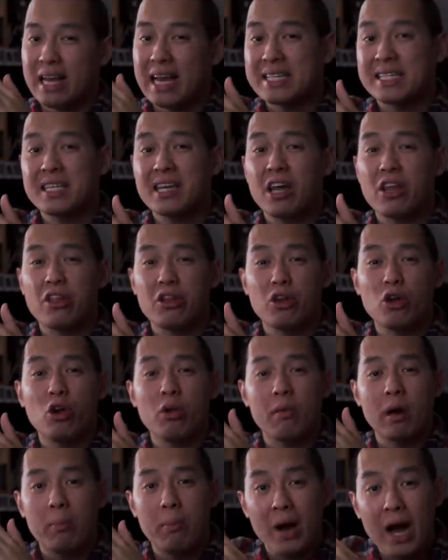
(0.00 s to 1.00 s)
Lastly, on the
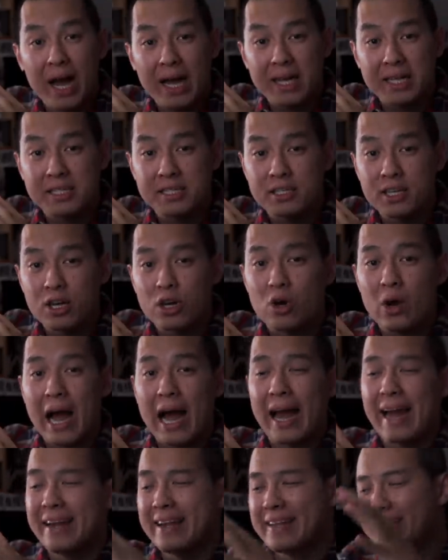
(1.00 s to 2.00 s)
note about pockets though,
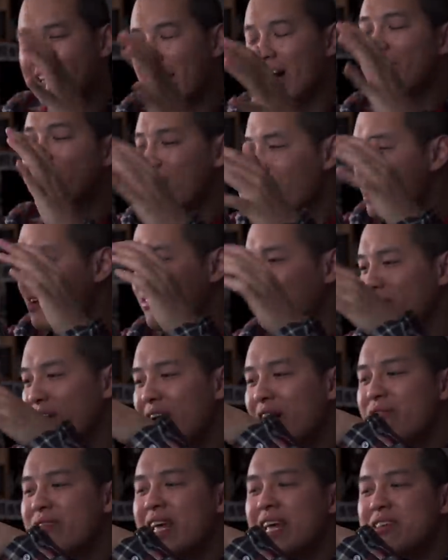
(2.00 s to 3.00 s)
I love, love,
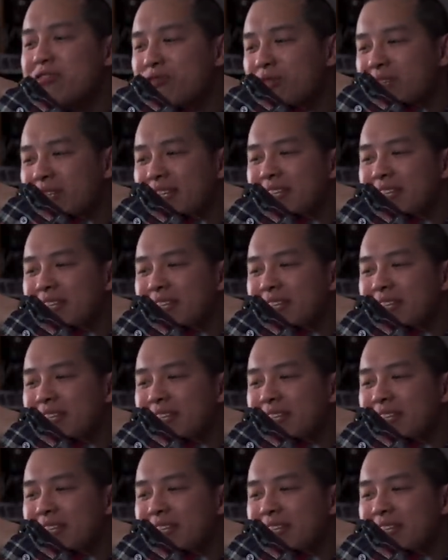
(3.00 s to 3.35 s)
love that you use